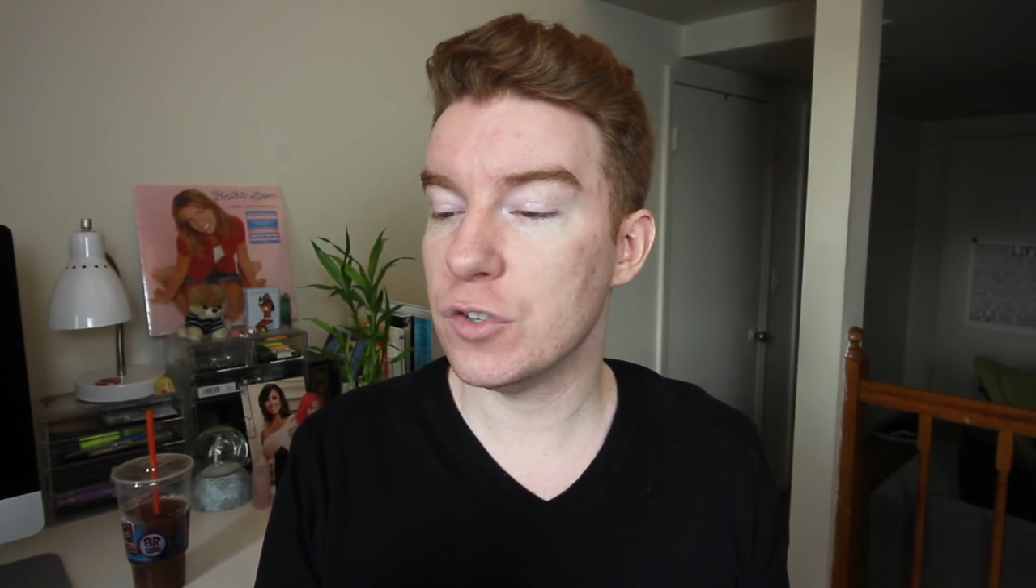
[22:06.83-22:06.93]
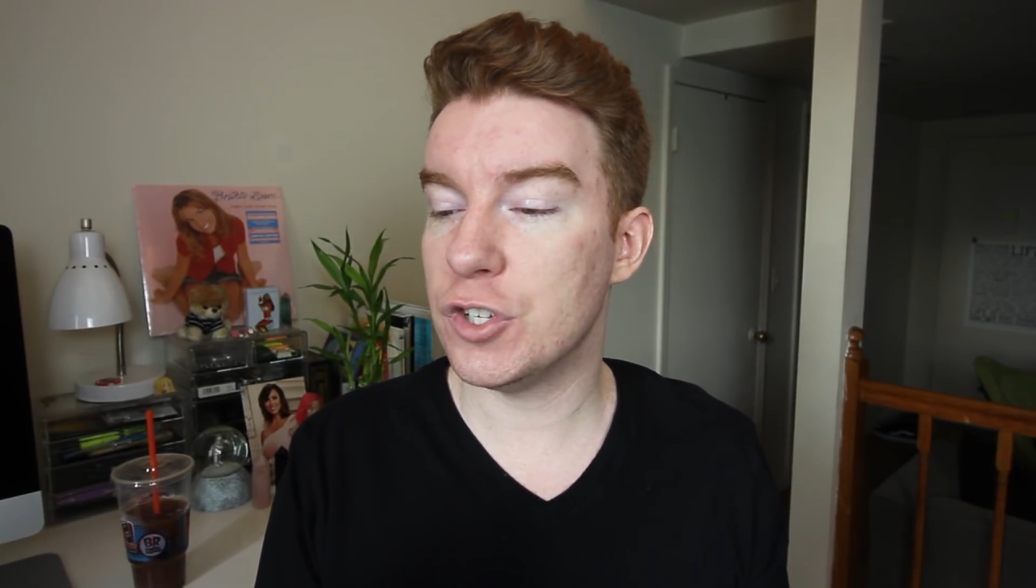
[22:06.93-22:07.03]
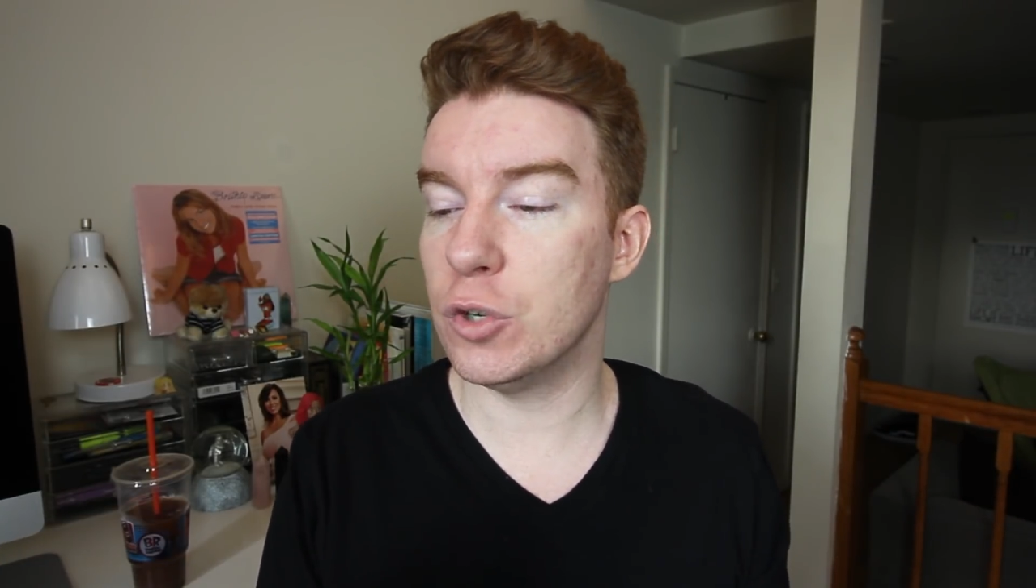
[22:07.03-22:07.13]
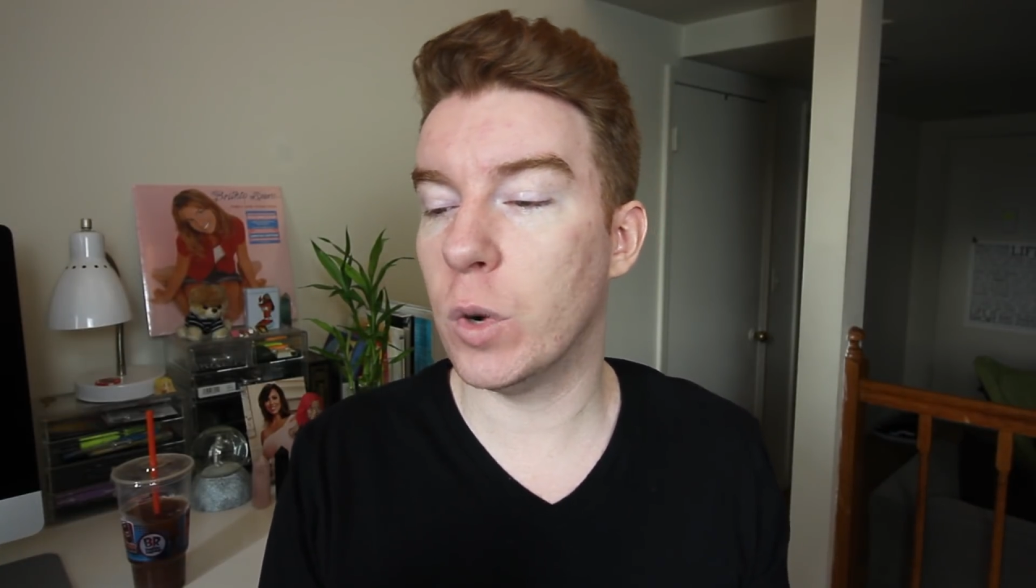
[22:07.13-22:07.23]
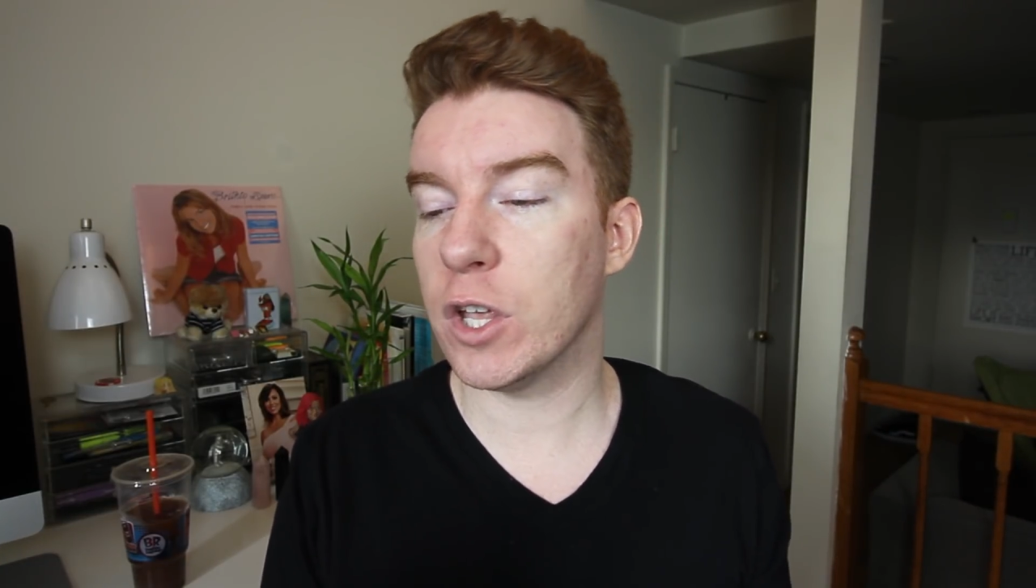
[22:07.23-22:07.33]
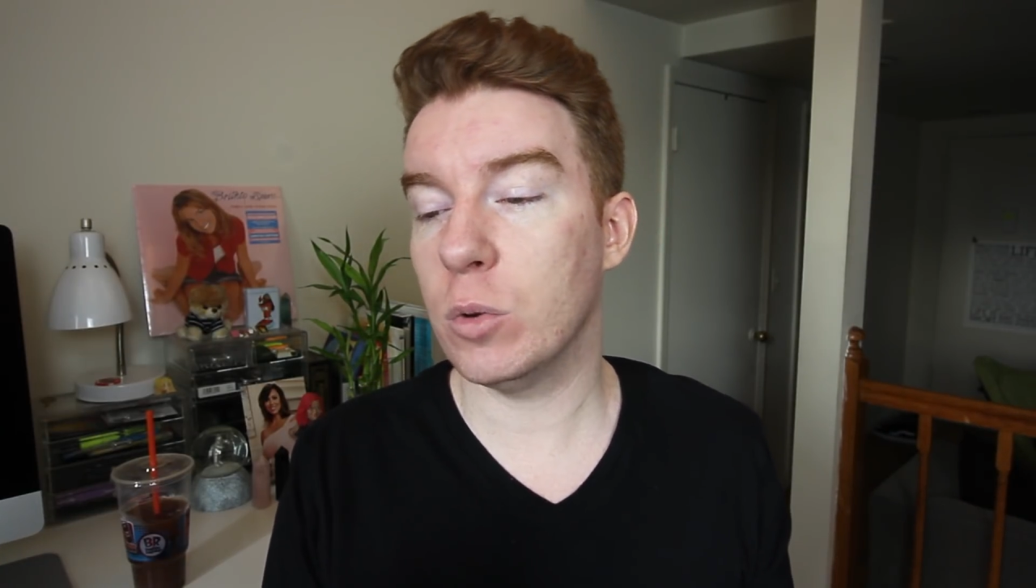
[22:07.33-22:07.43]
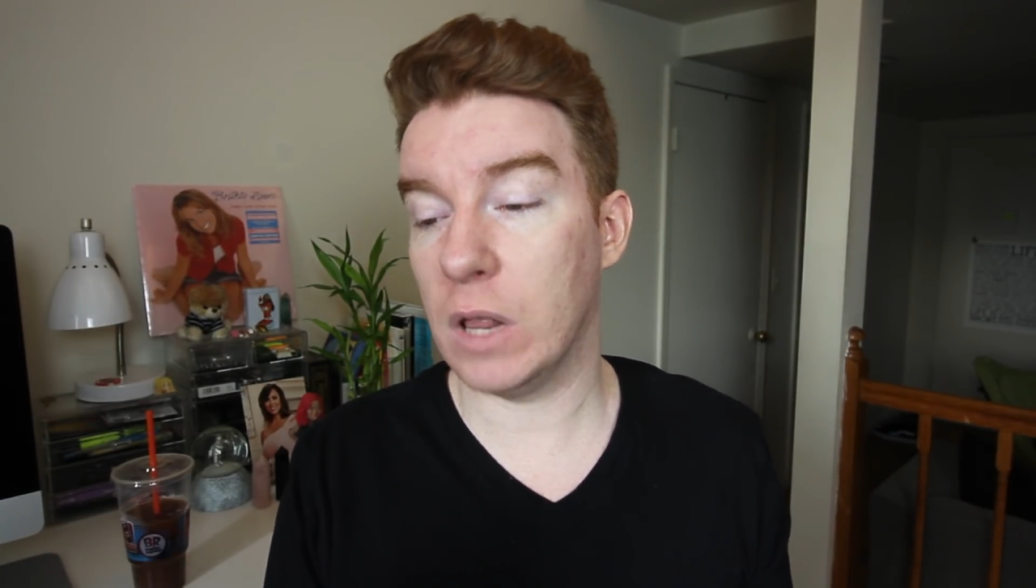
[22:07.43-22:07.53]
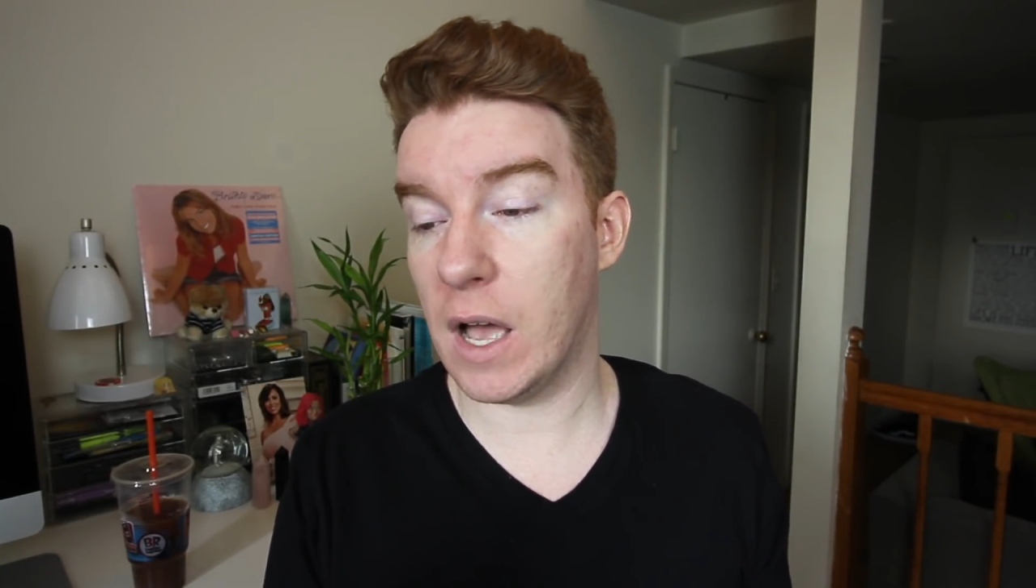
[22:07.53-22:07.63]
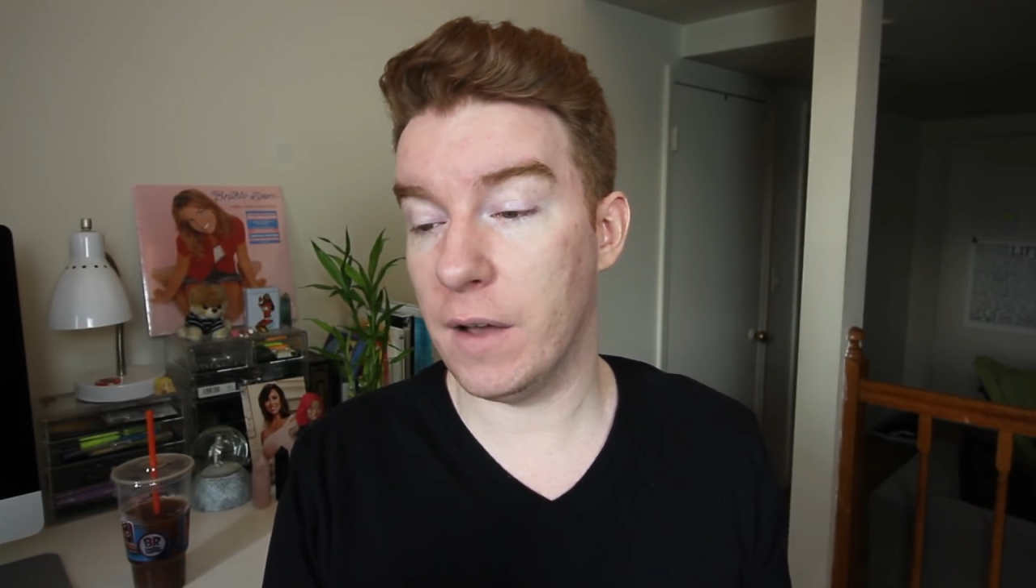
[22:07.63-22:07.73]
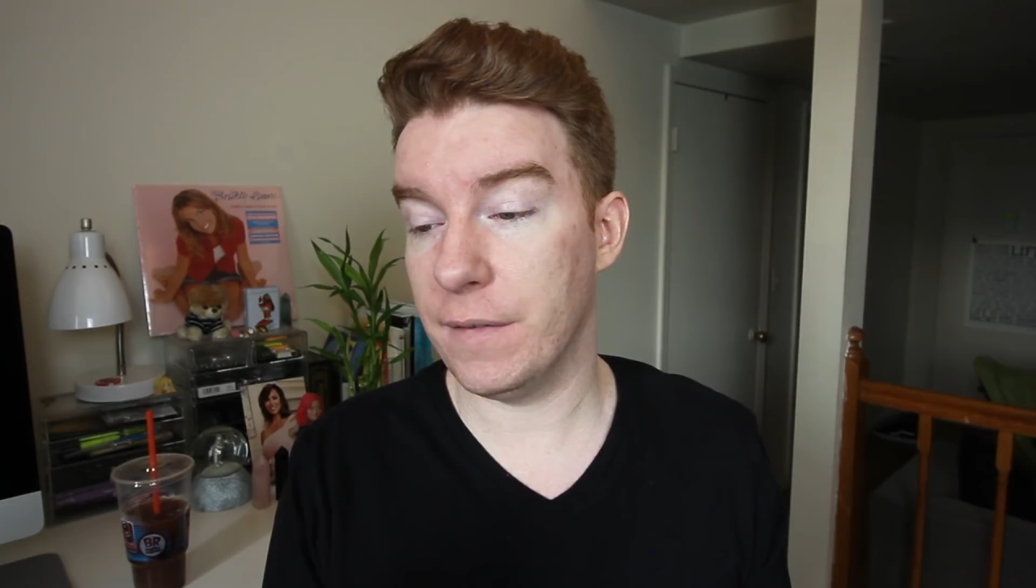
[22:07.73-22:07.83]
do what you
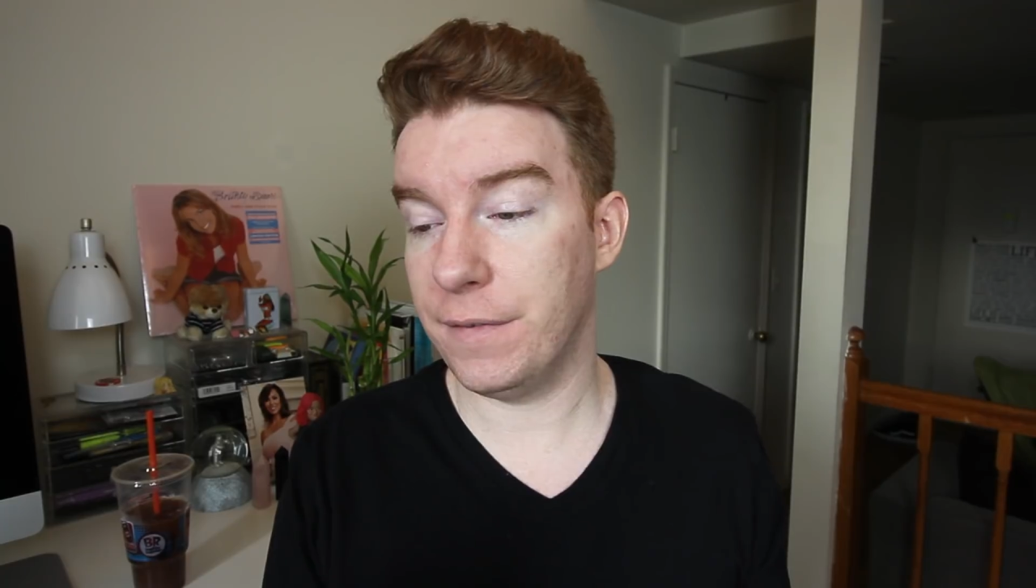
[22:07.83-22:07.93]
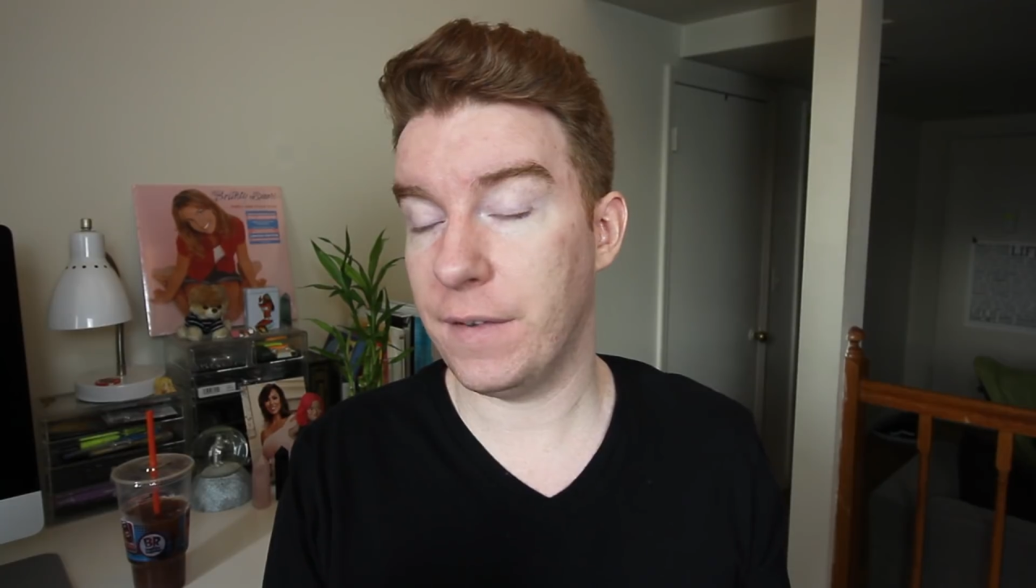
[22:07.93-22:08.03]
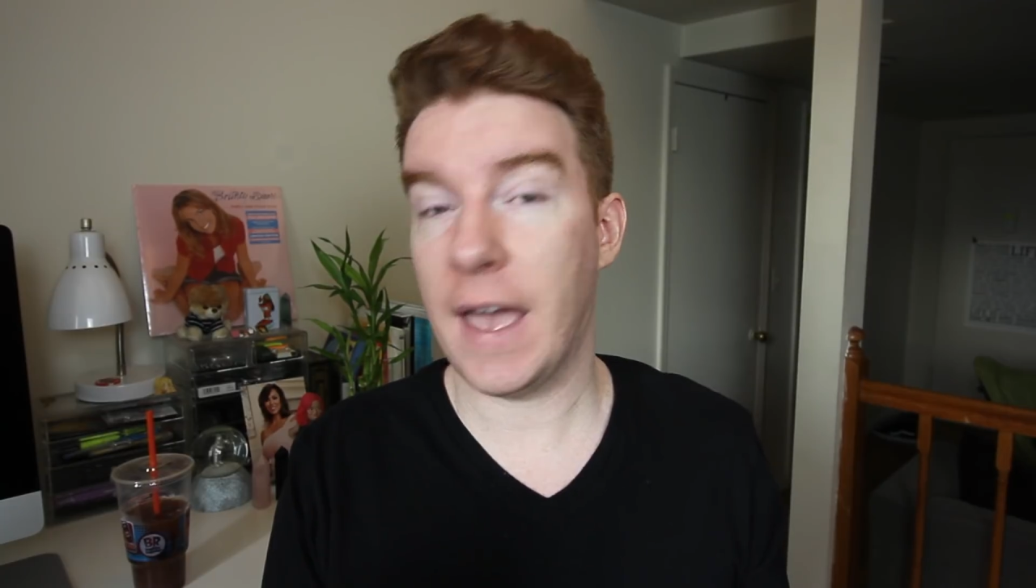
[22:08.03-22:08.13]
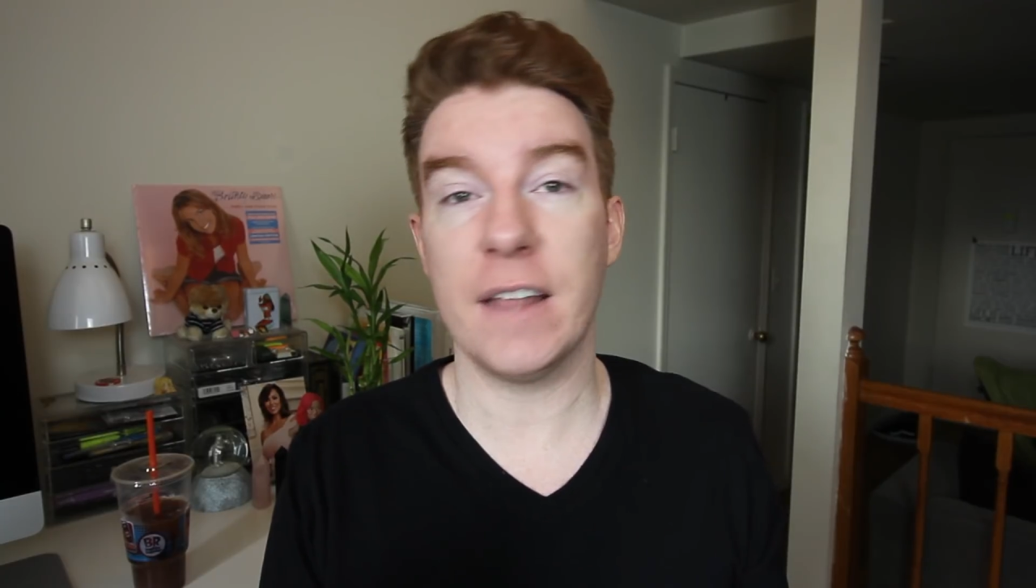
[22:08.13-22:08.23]
love